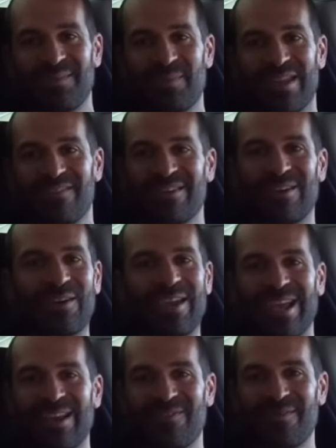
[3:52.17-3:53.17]
It'd be even
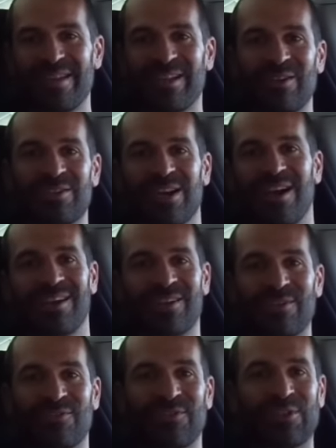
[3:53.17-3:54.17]
okay for me to go talk
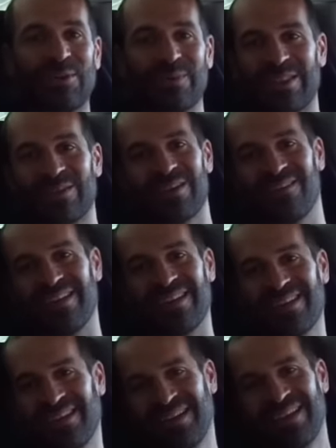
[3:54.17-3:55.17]
or to flirt with a
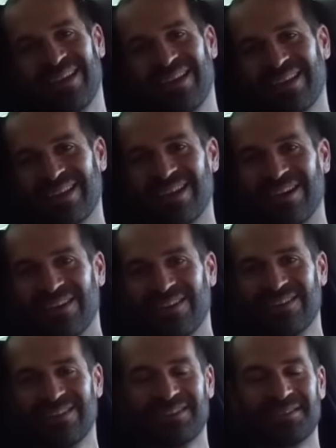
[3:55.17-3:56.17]
woman, you know?